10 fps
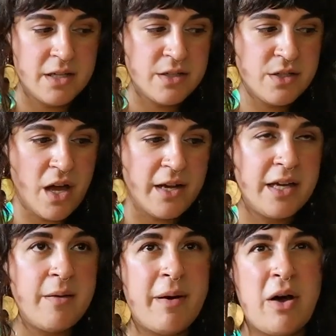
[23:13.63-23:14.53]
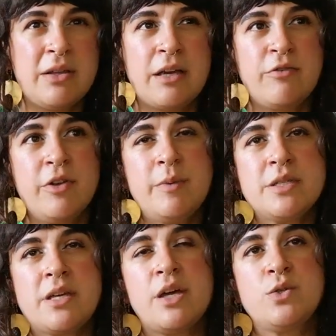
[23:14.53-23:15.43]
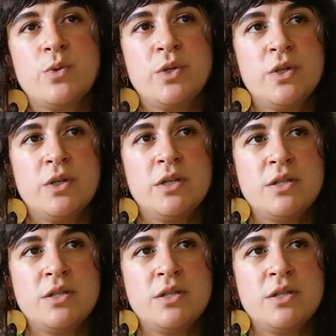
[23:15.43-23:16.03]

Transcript: Talking about like filming schedule.